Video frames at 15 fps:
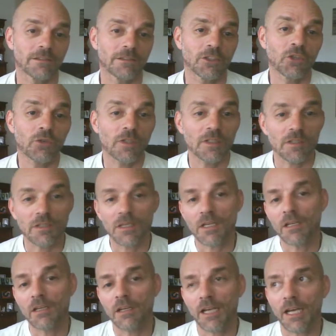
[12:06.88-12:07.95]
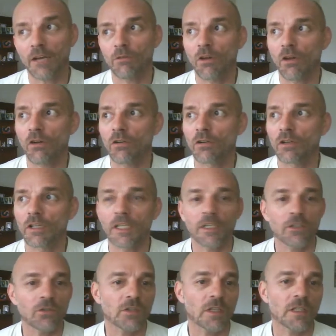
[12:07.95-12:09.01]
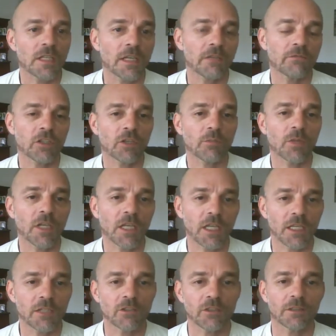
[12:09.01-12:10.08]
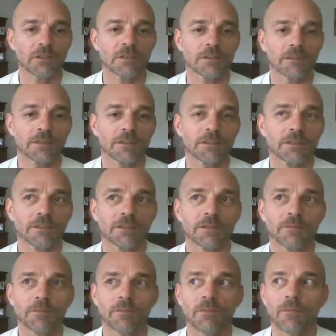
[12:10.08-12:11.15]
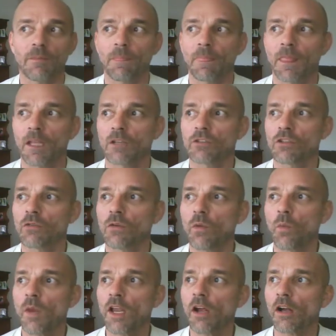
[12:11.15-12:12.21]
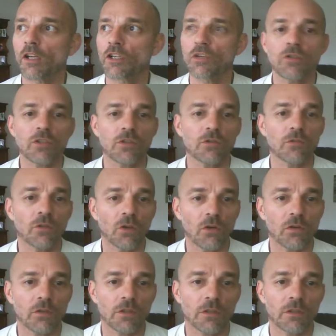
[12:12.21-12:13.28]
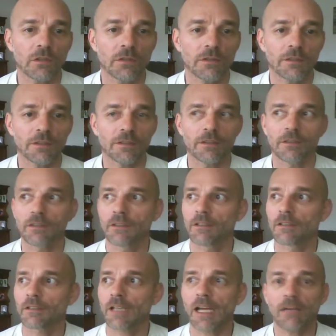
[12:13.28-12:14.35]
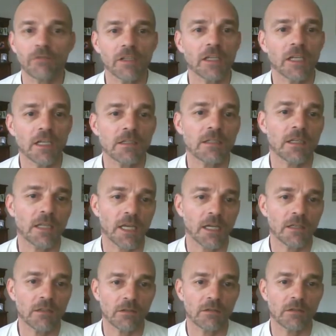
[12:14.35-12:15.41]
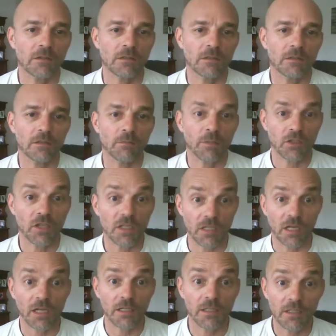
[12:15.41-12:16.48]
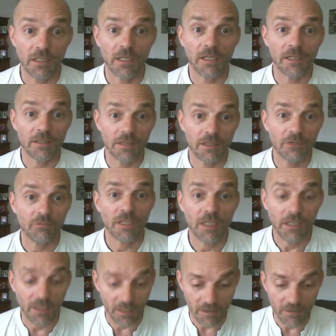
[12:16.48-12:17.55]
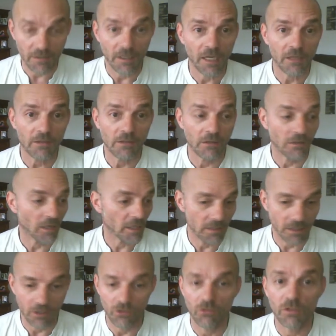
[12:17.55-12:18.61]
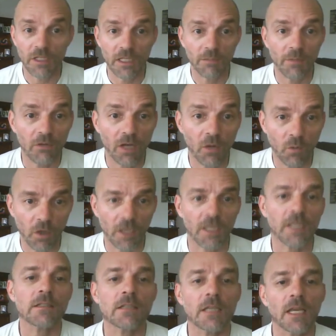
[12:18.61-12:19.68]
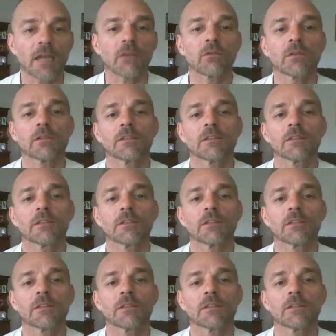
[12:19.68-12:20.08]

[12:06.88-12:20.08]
You can see how long it used to take for communication. So we are used to not having instant answers, but society today says we need an instant answer. I send you an email, I want an answer now,